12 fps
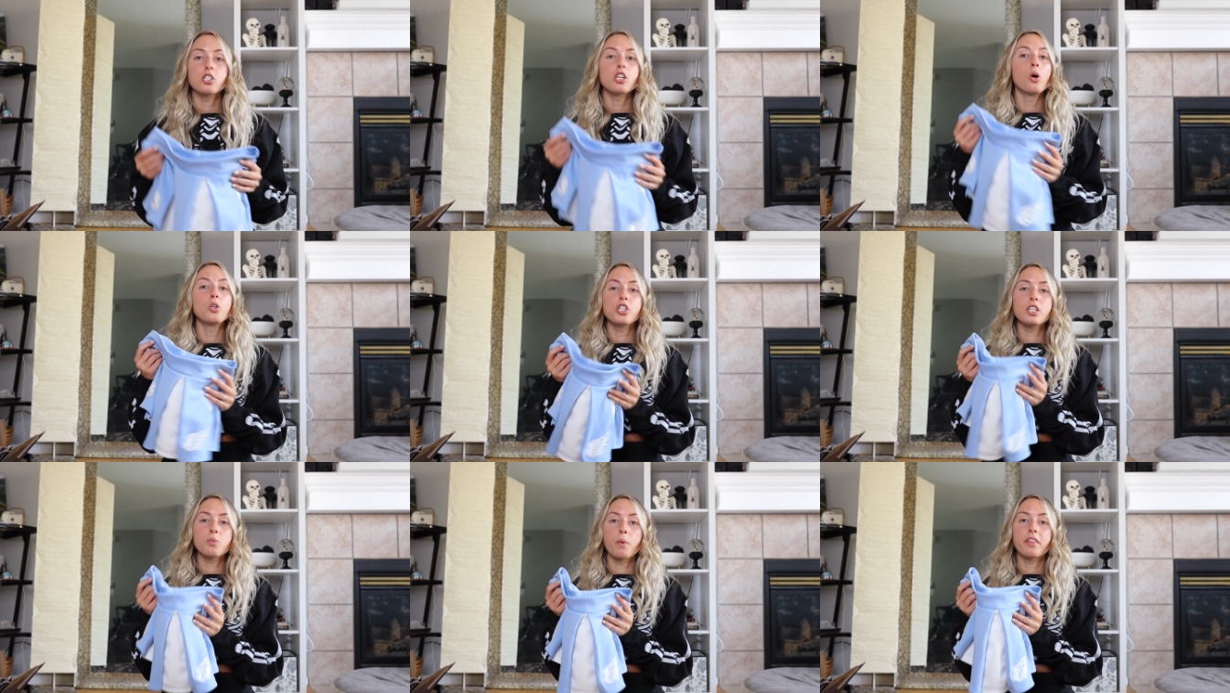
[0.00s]
So
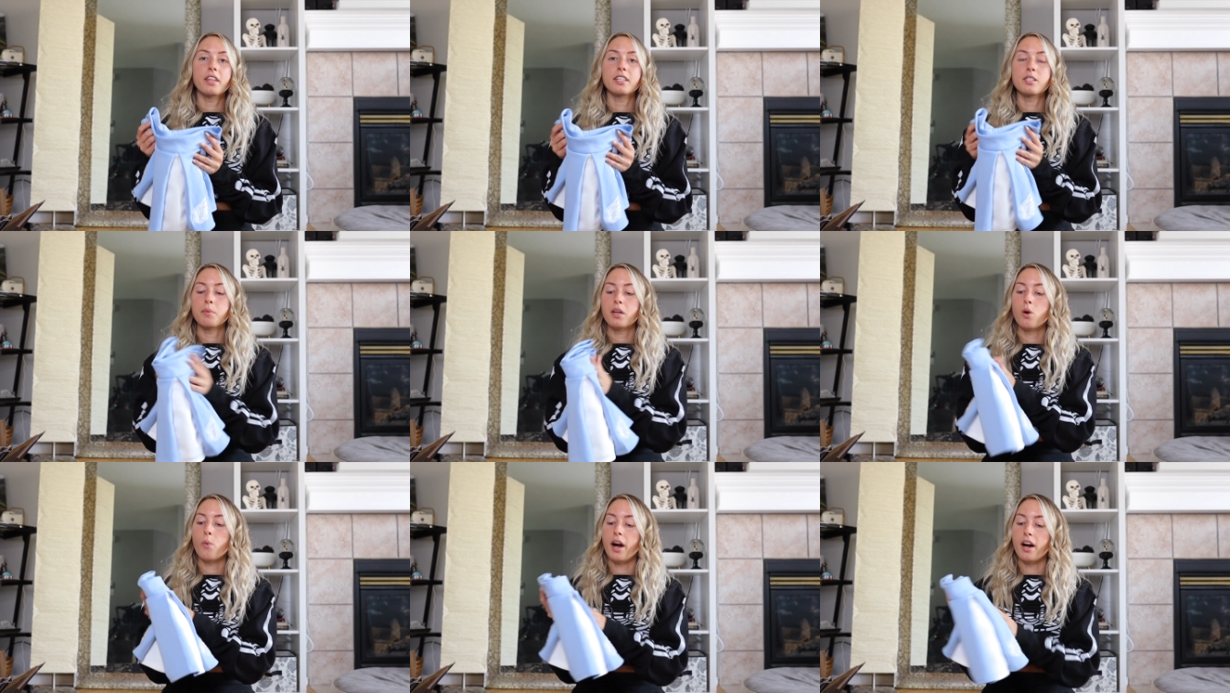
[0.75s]
just one thing to be
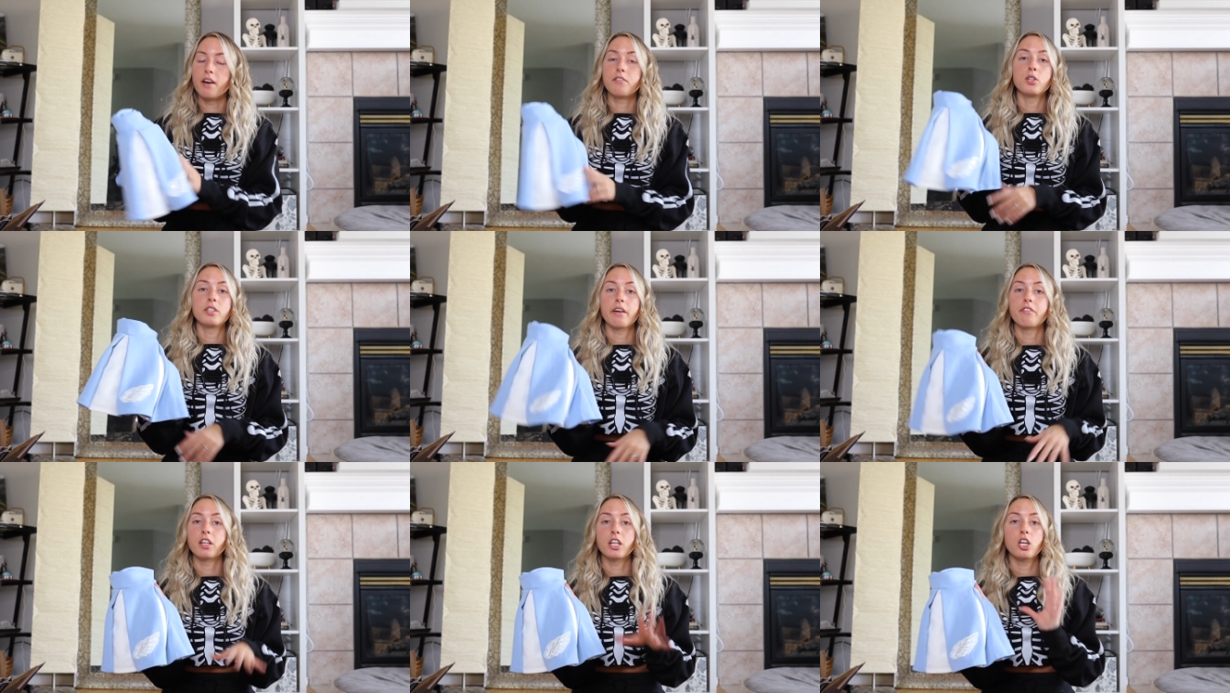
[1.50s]
aware of, you
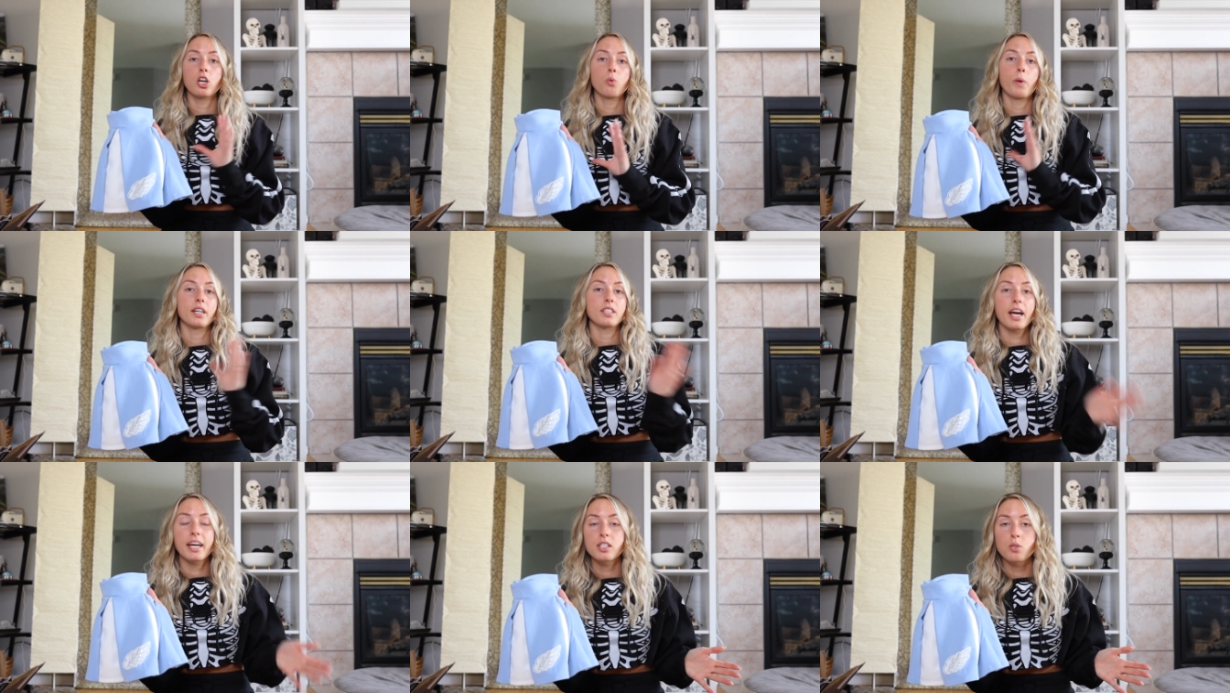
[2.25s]
definitely could wear
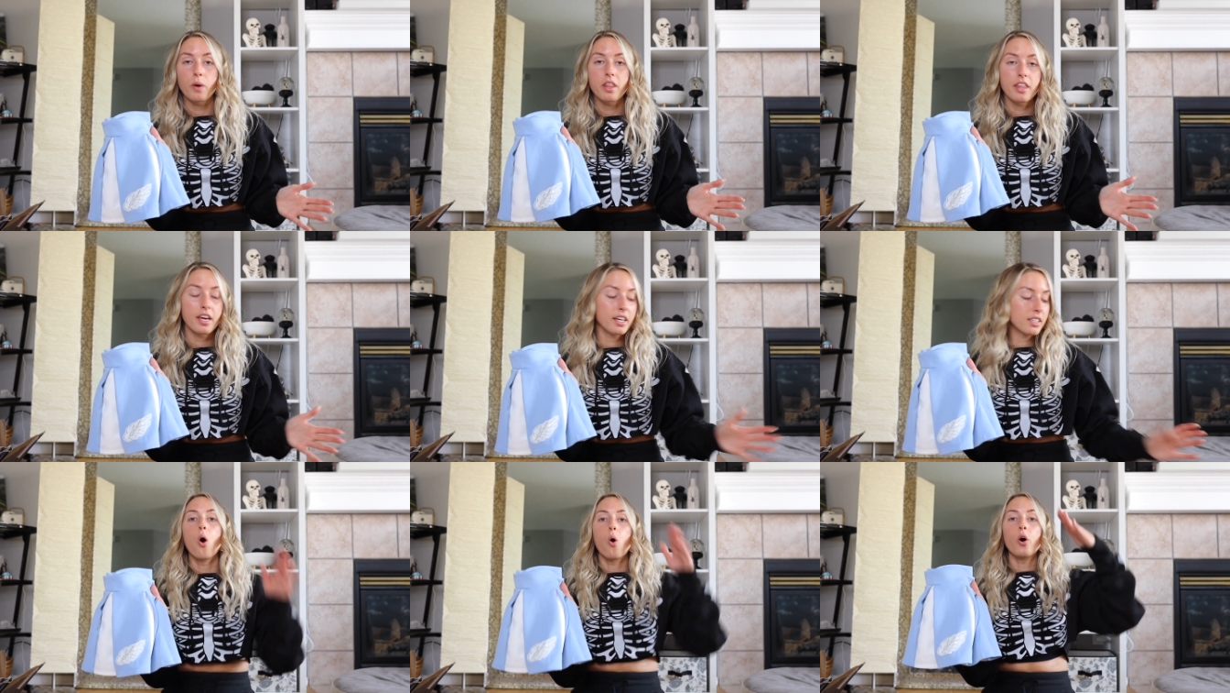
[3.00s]
tights with
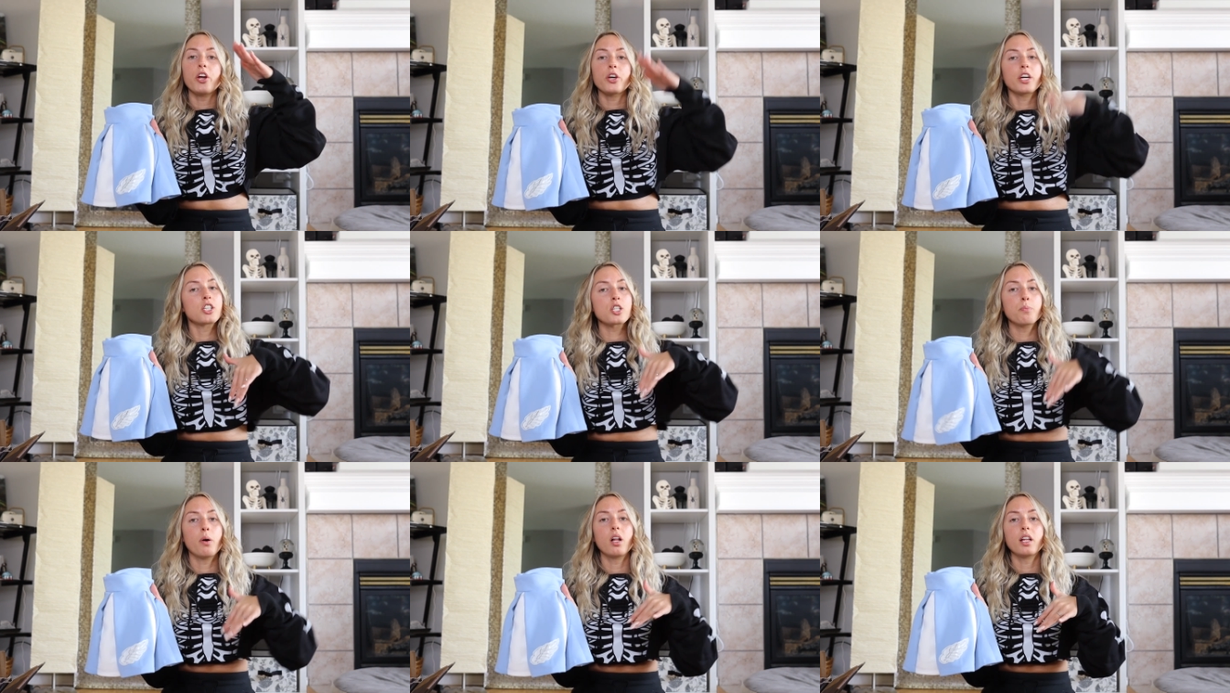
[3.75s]
it, or you can
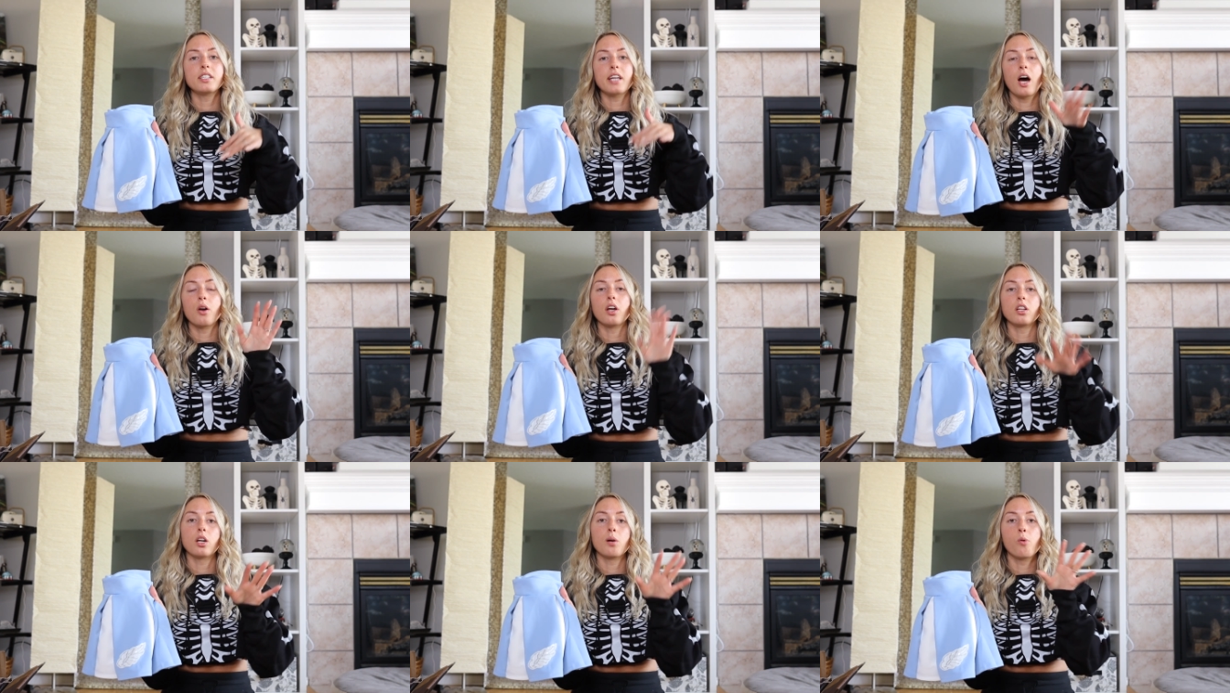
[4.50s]
just pull it down
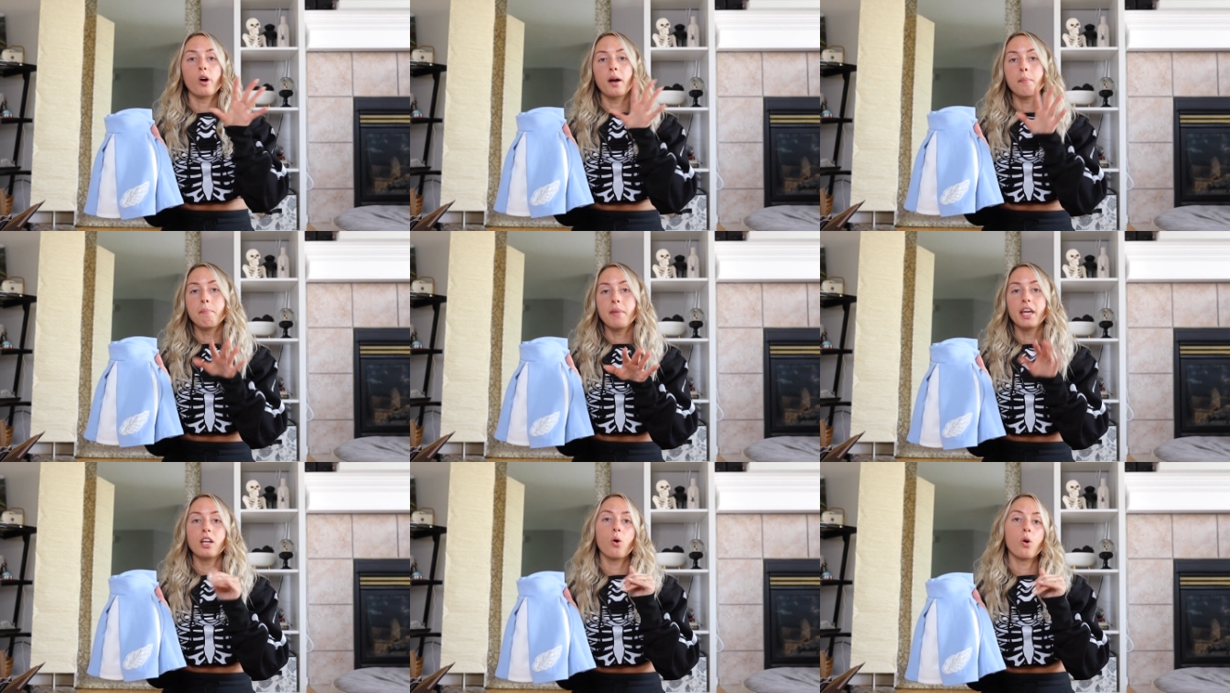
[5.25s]
a little more
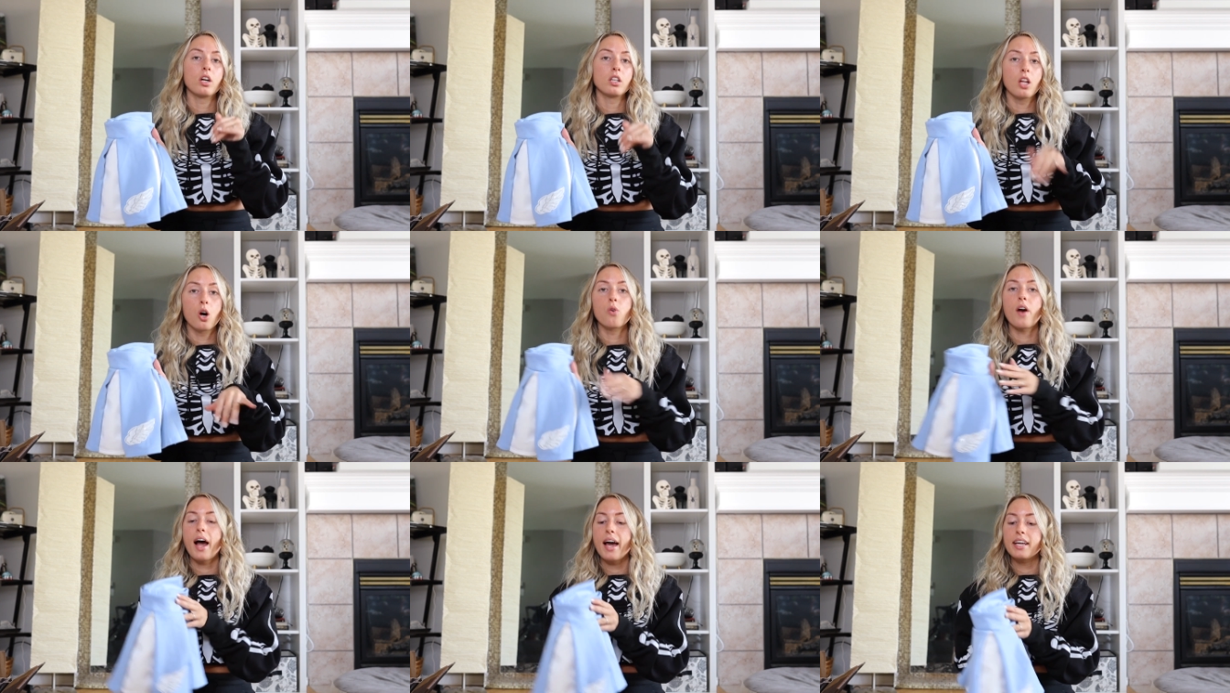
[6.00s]
mid or low
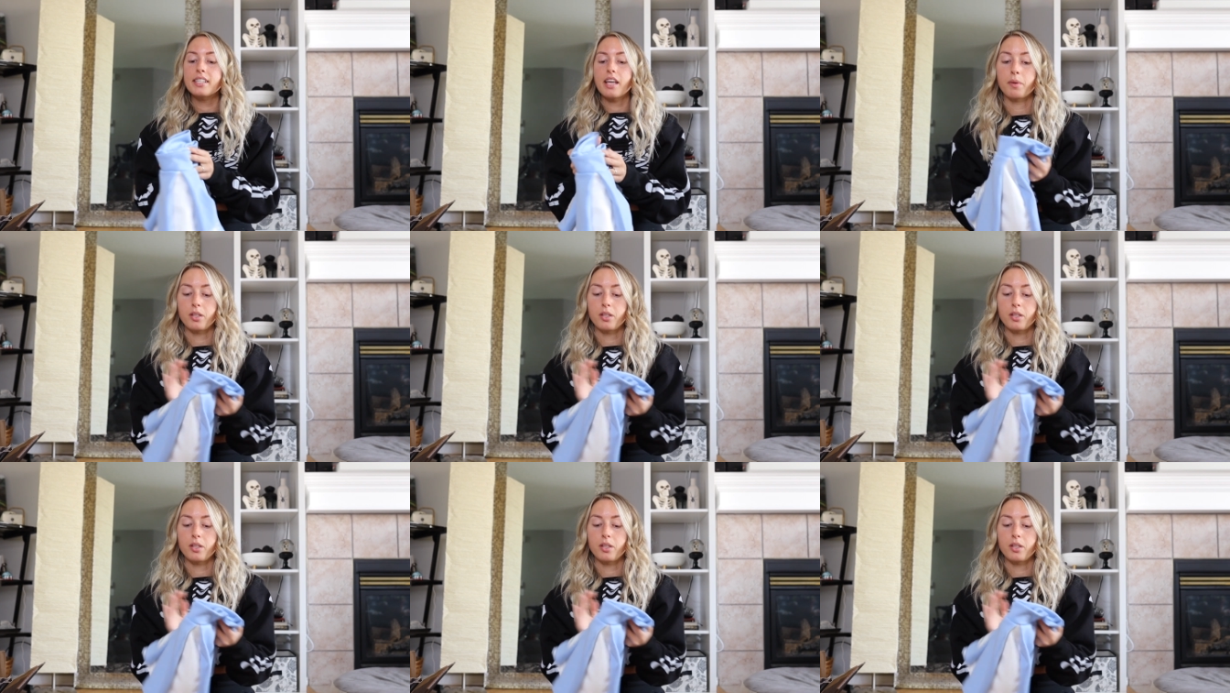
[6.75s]
rise.